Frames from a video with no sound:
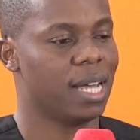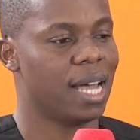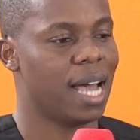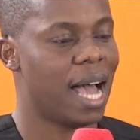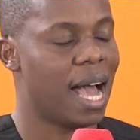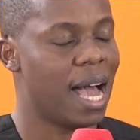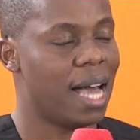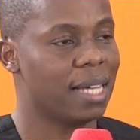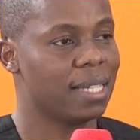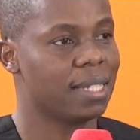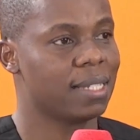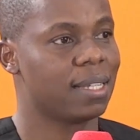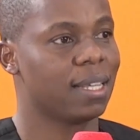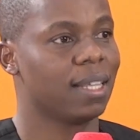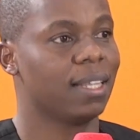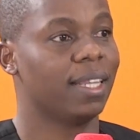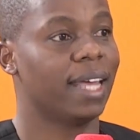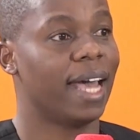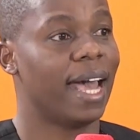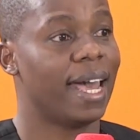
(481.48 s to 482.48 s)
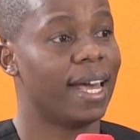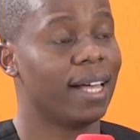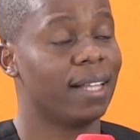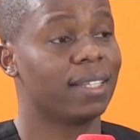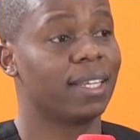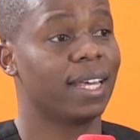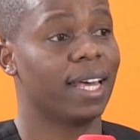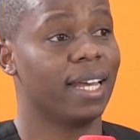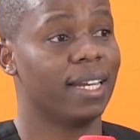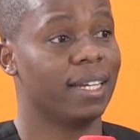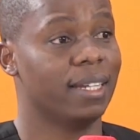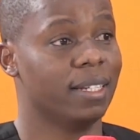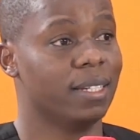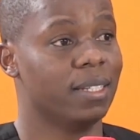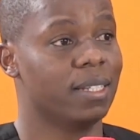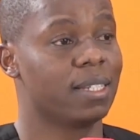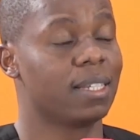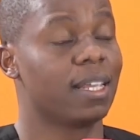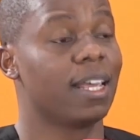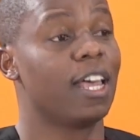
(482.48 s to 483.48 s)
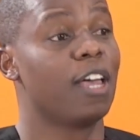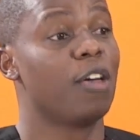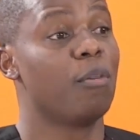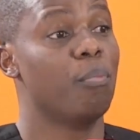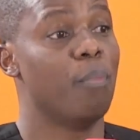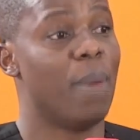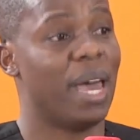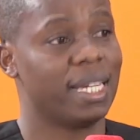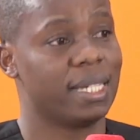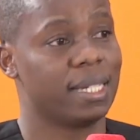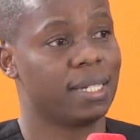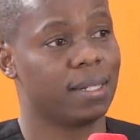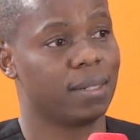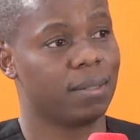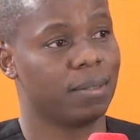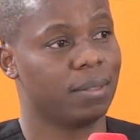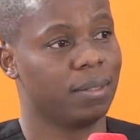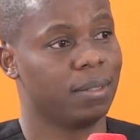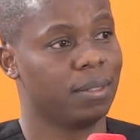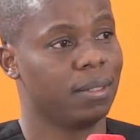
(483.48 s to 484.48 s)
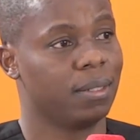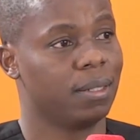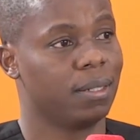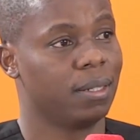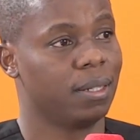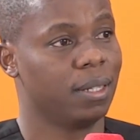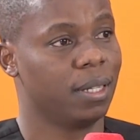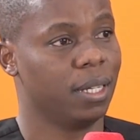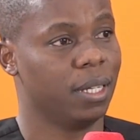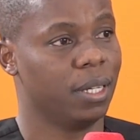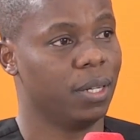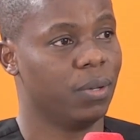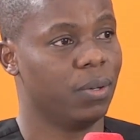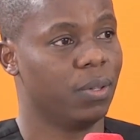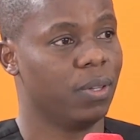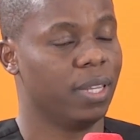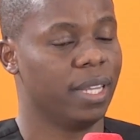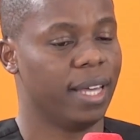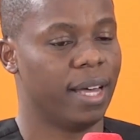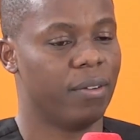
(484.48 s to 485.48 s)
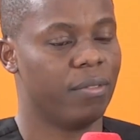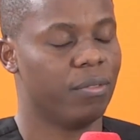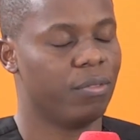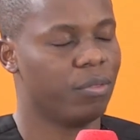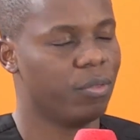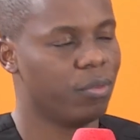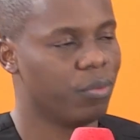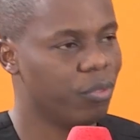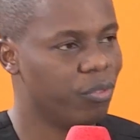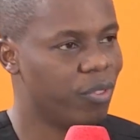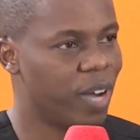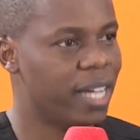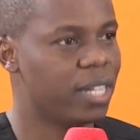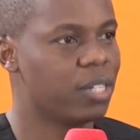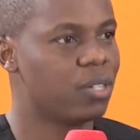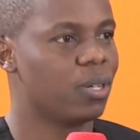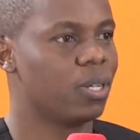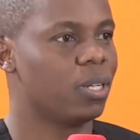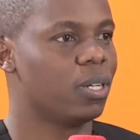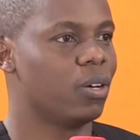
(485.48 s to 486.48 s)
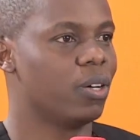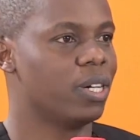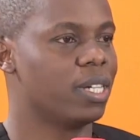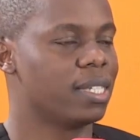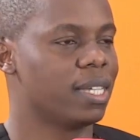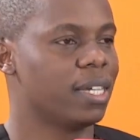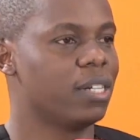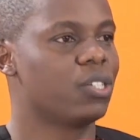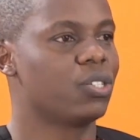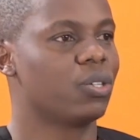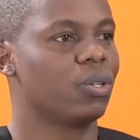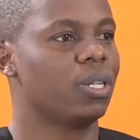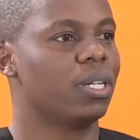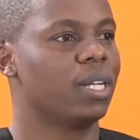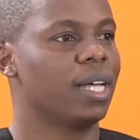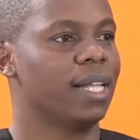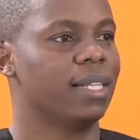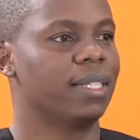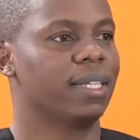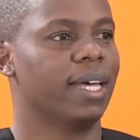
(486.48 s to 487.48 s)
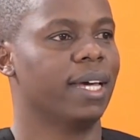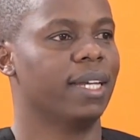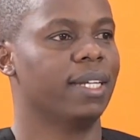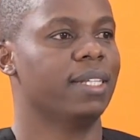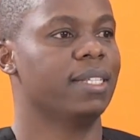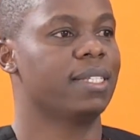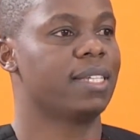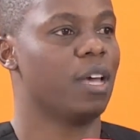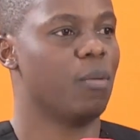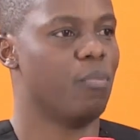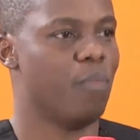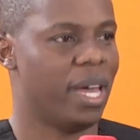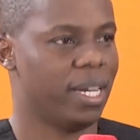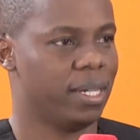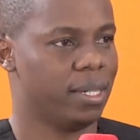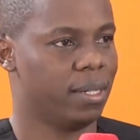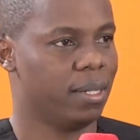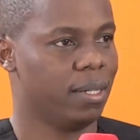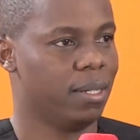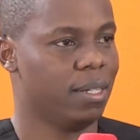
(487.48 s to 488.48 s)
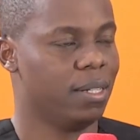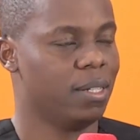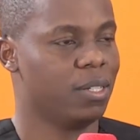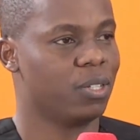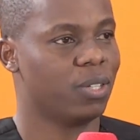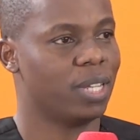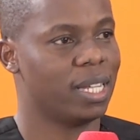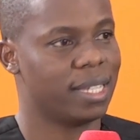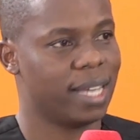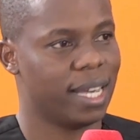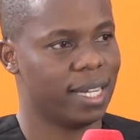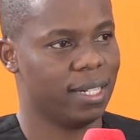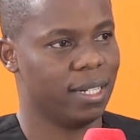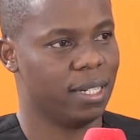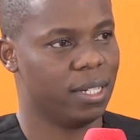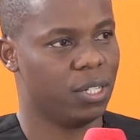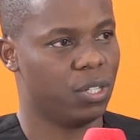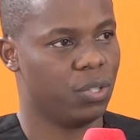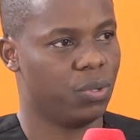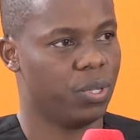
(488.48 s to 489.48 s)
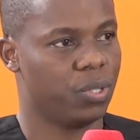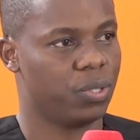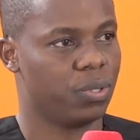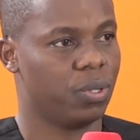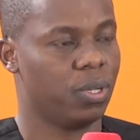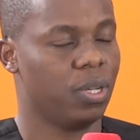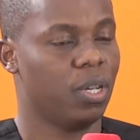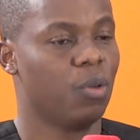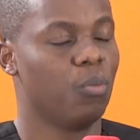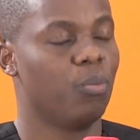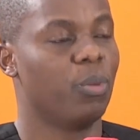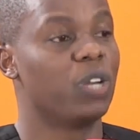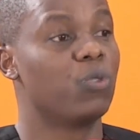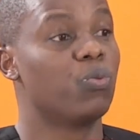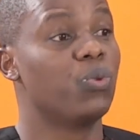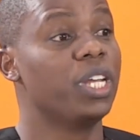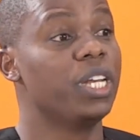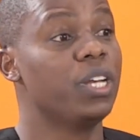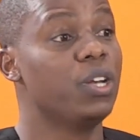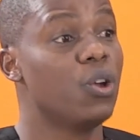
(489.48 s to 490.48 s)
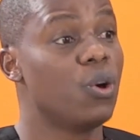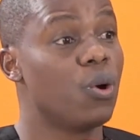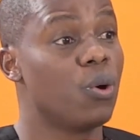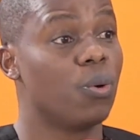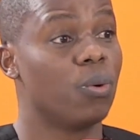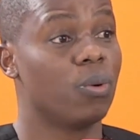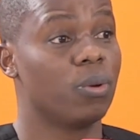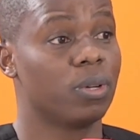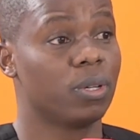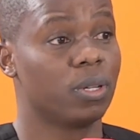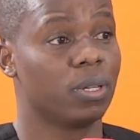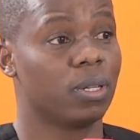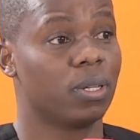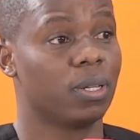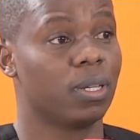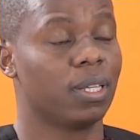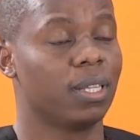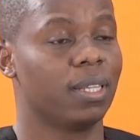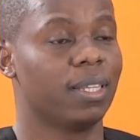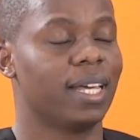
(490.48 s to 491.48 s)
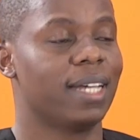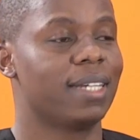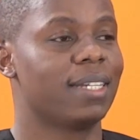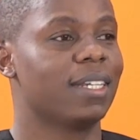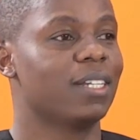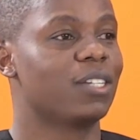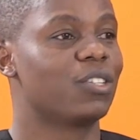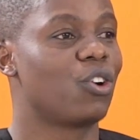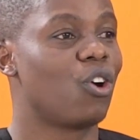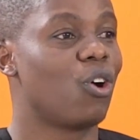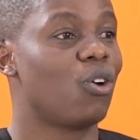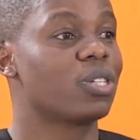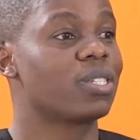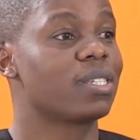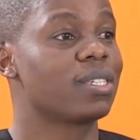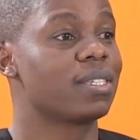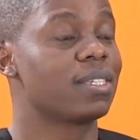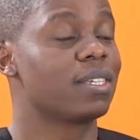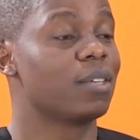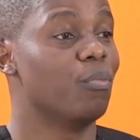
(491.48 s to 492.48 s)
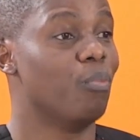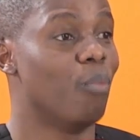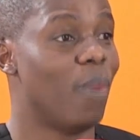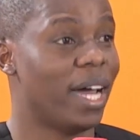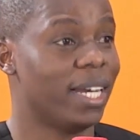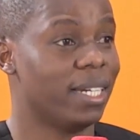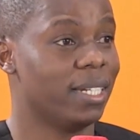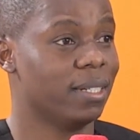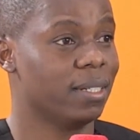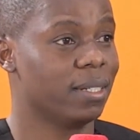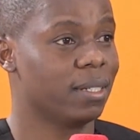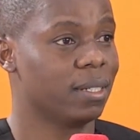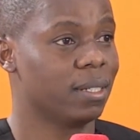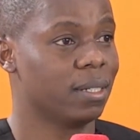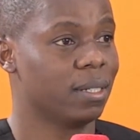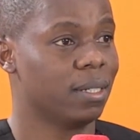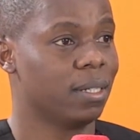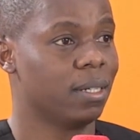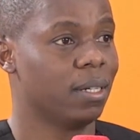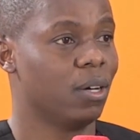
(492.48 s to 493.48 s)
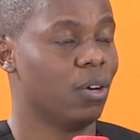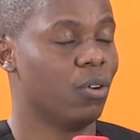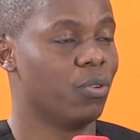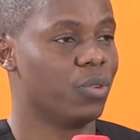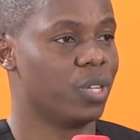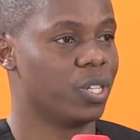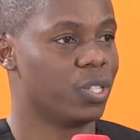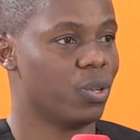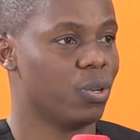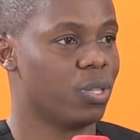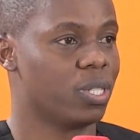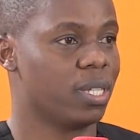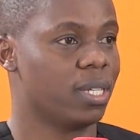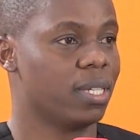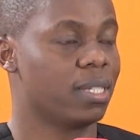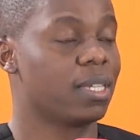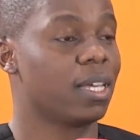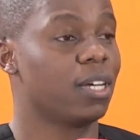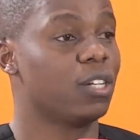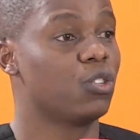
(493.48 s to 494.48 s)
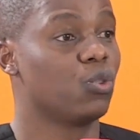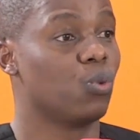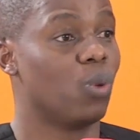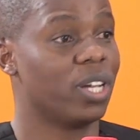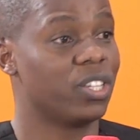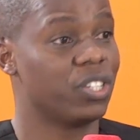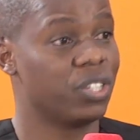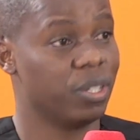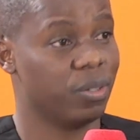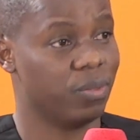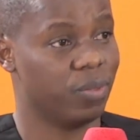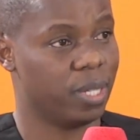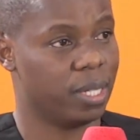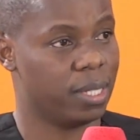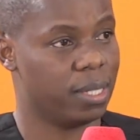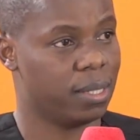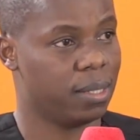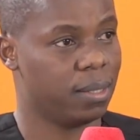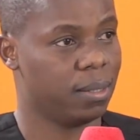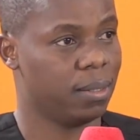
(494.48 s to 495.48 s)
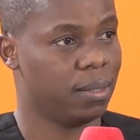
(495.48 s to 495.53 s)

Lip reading: has their healthcare needs met. Their vital or essential healthcare needs met. So that's the ideal situation. But we know that it costs money or resources to achieve that.